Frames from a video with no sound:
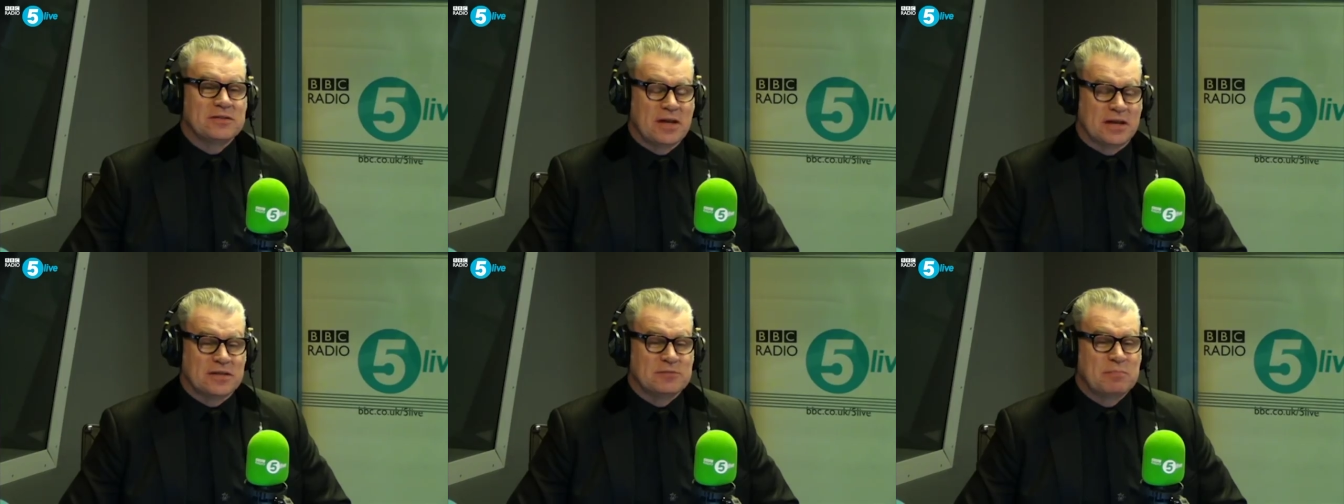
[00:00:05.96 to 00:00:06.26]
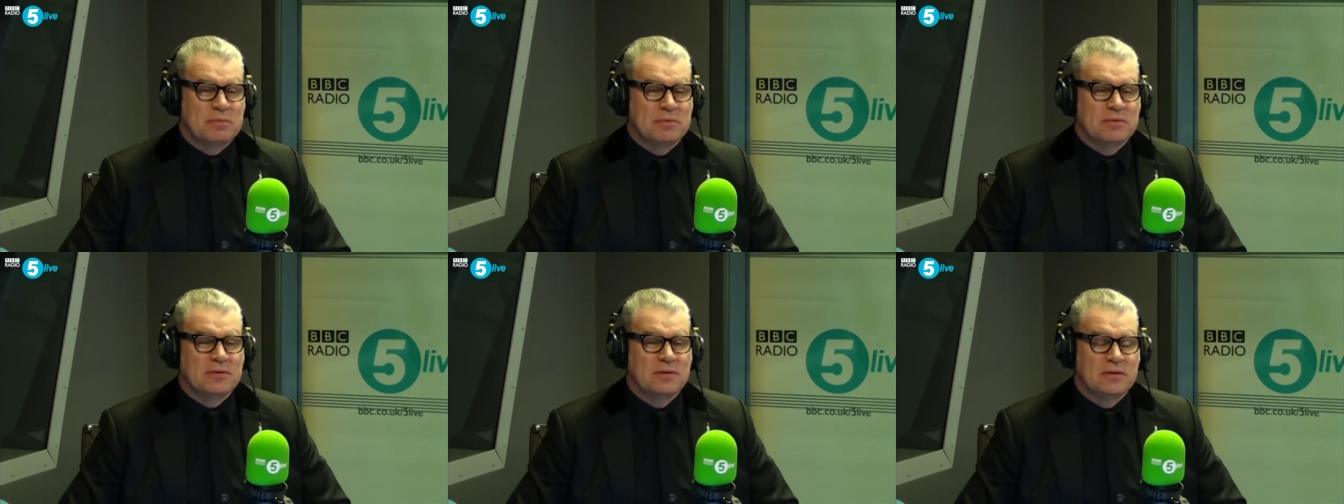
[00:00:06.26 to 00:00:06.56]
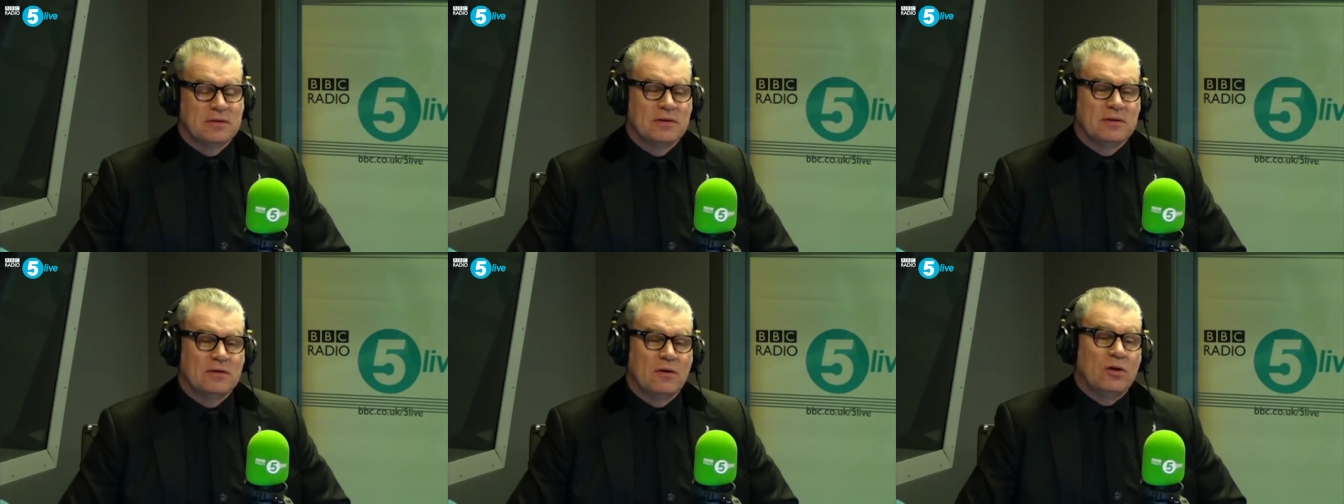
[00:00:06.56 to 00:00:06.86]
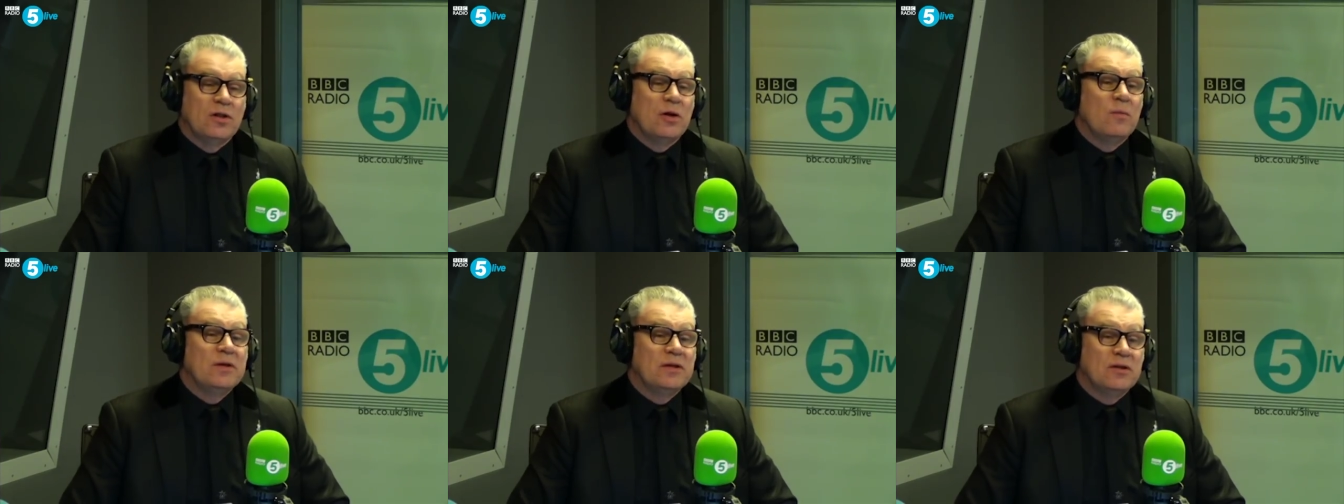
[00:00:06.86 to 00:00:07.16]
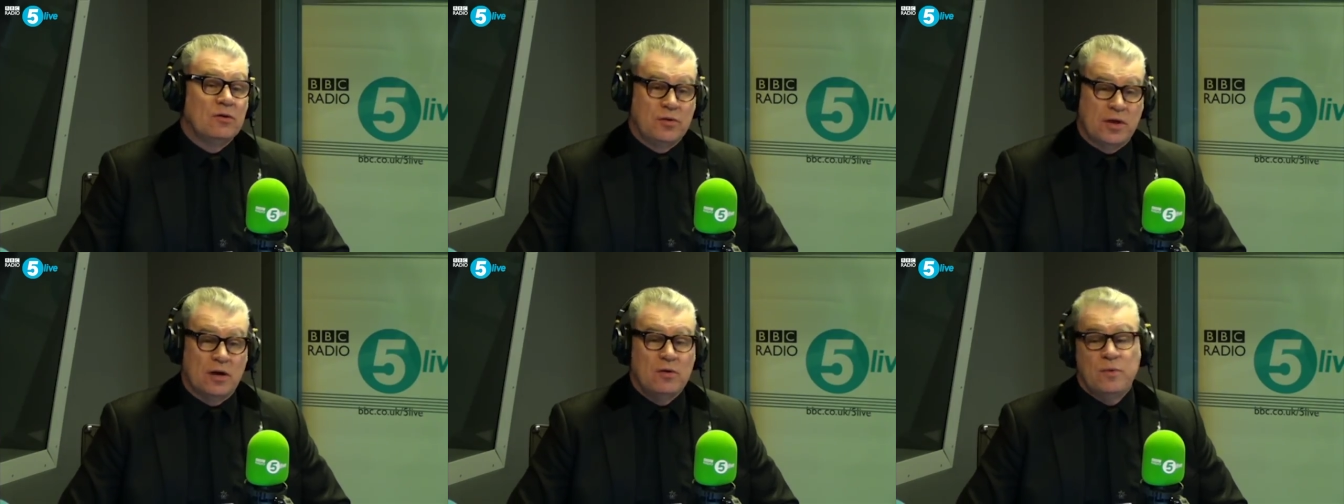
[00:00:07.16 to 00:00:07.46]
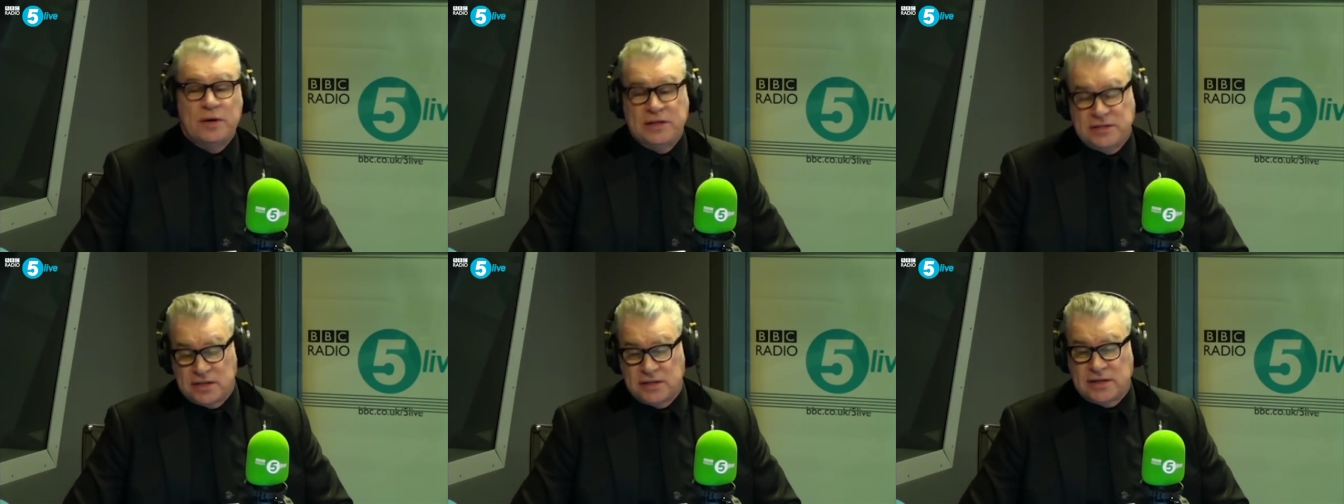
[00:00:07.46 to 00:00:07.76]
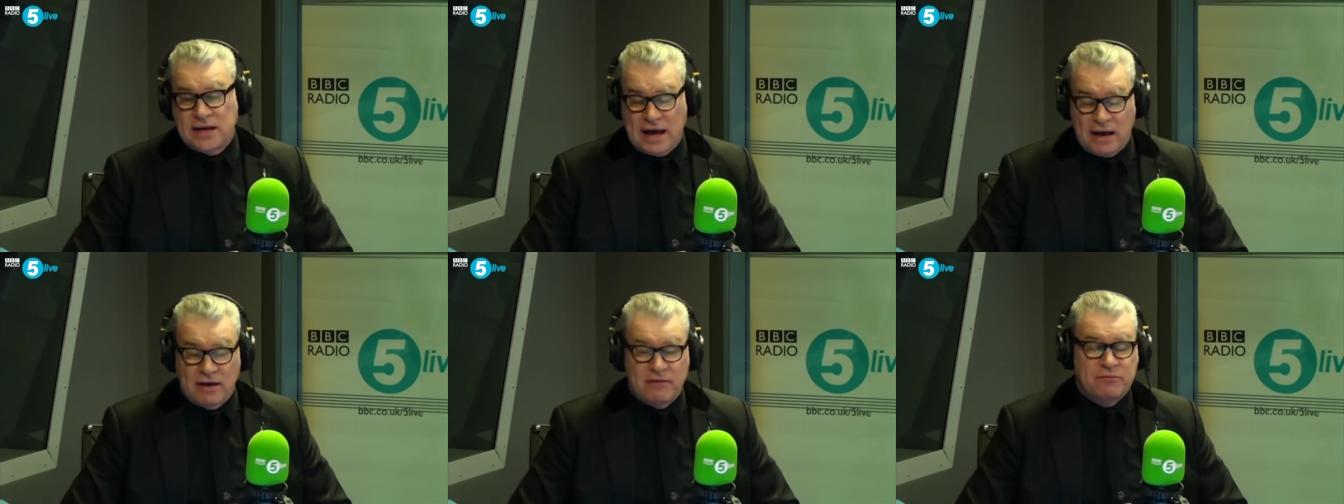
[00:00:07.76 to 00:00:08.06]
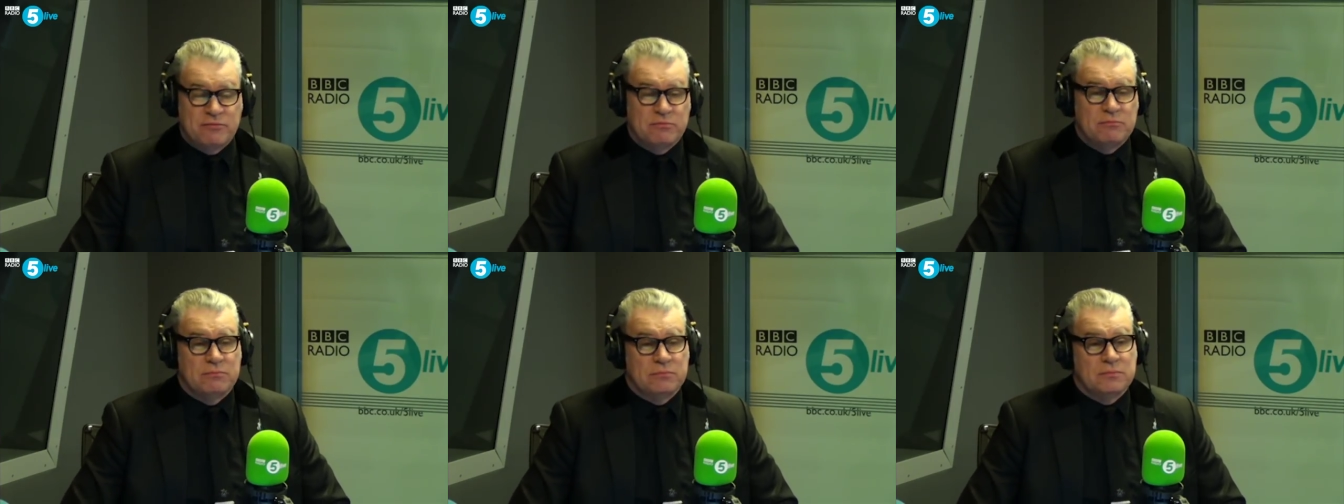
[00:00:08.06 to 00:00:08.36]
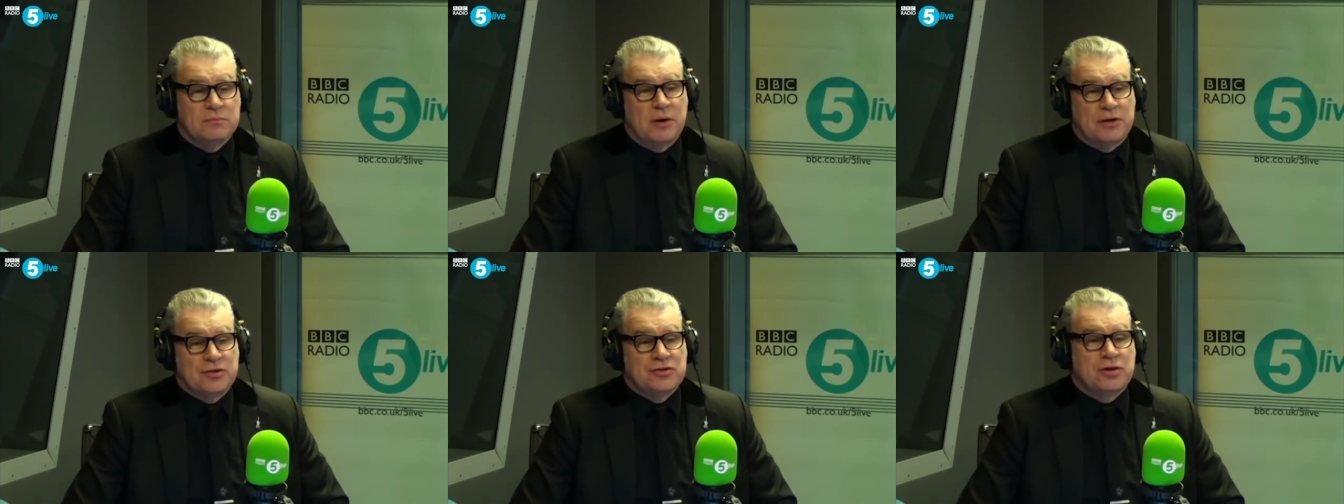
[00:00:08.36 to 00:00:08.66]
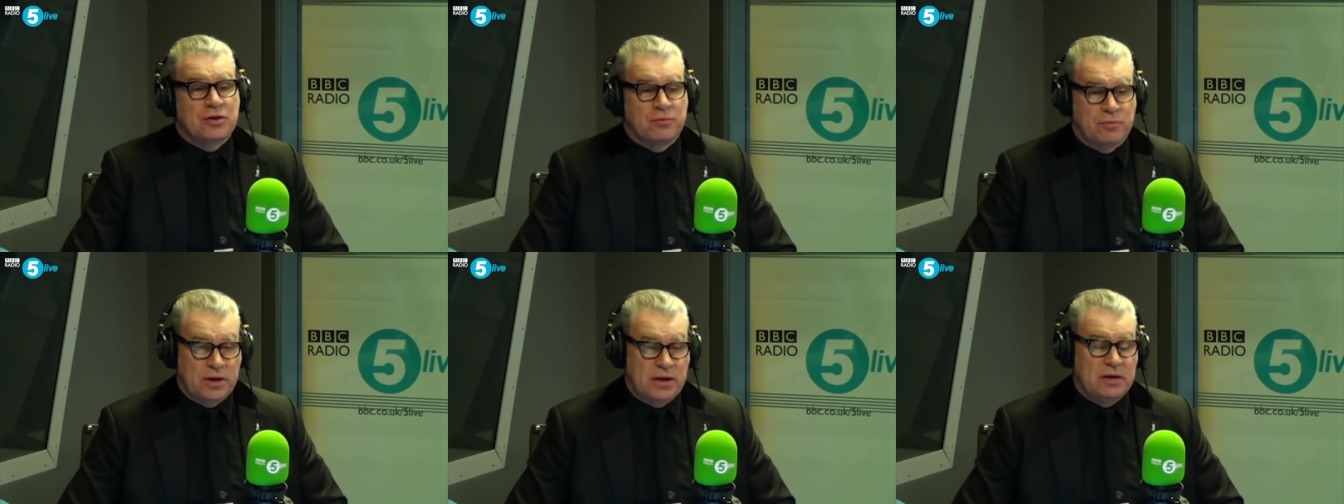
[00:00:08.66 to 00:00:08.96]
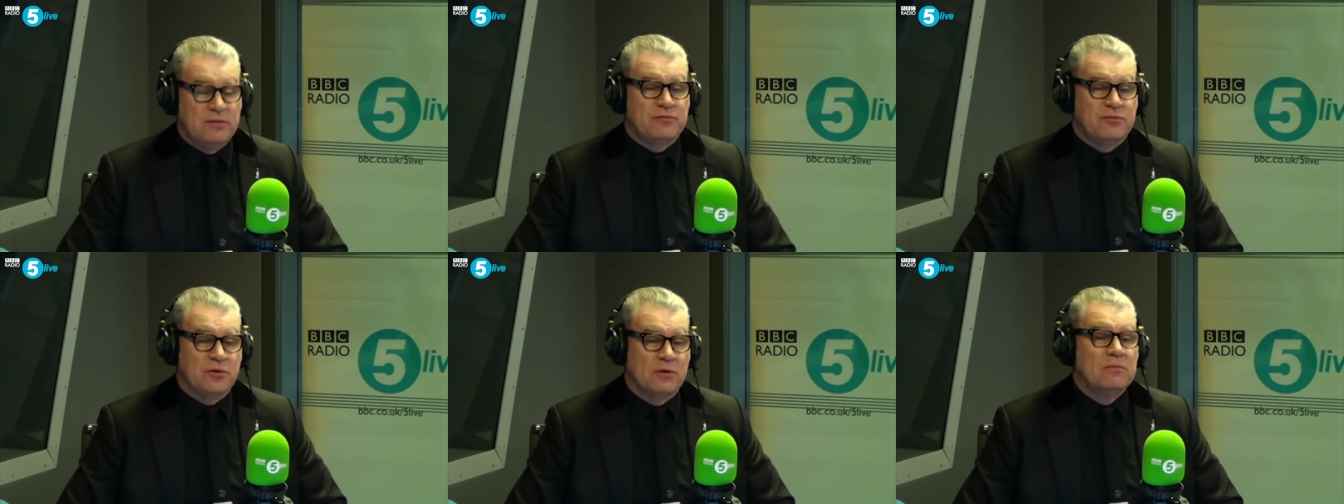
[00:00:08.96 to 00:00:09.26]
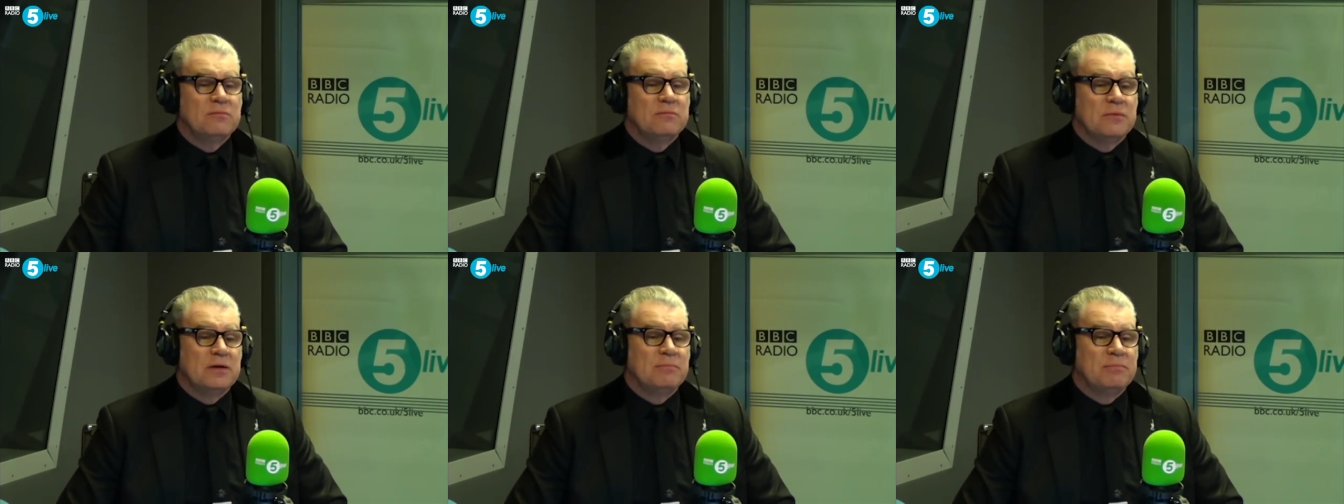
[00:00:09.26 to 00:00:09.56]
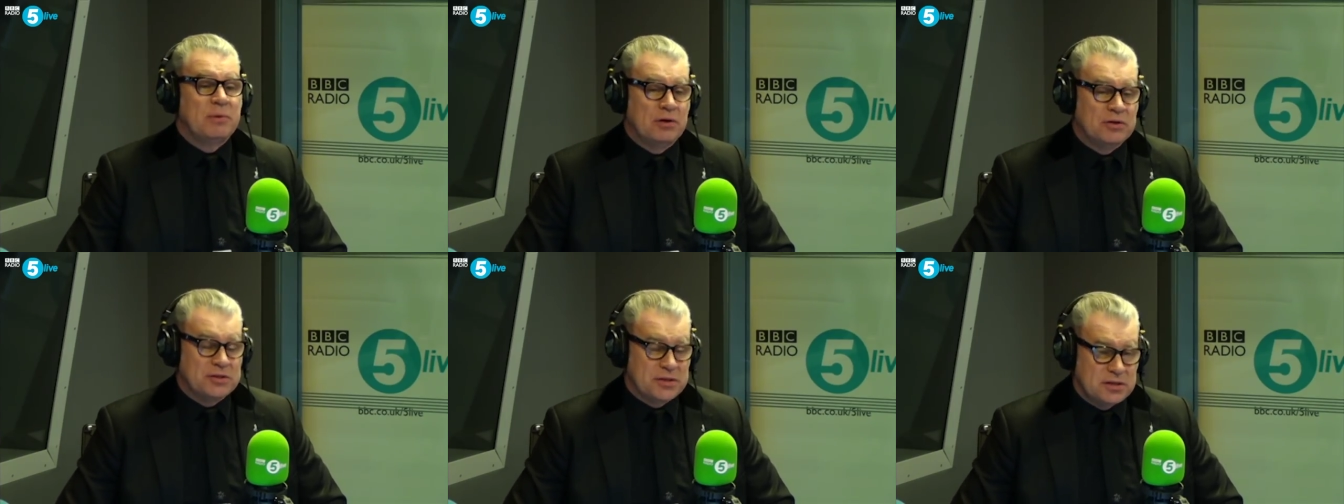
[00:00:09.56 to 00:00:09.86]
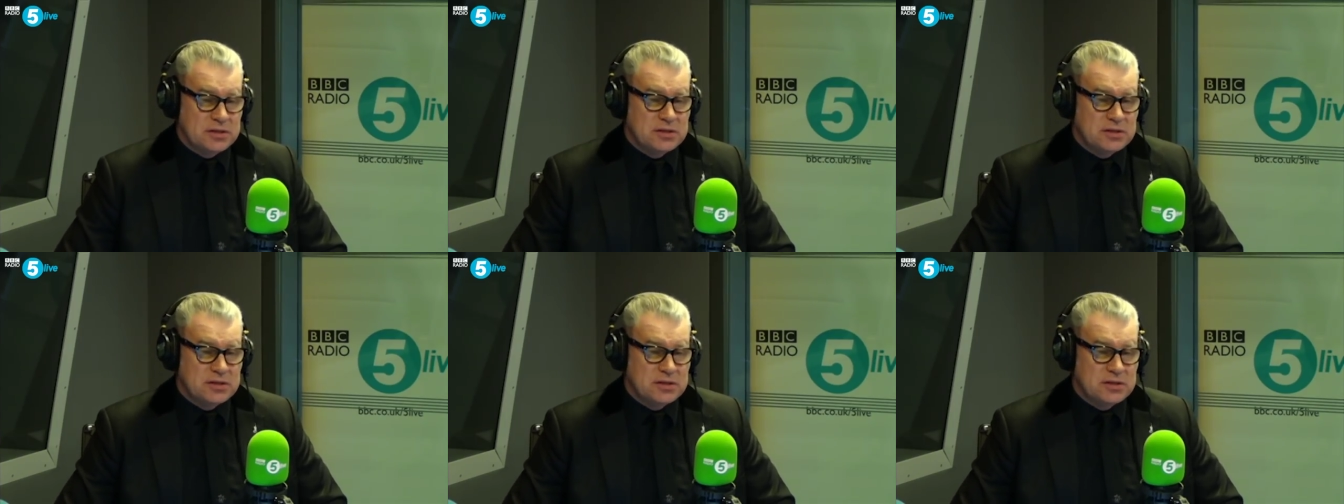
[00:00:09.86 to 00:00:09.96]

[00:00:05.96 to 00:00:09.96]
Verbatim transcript: yes. it's in Korea. Although we, although we did have much Korean from uh, Bong's that's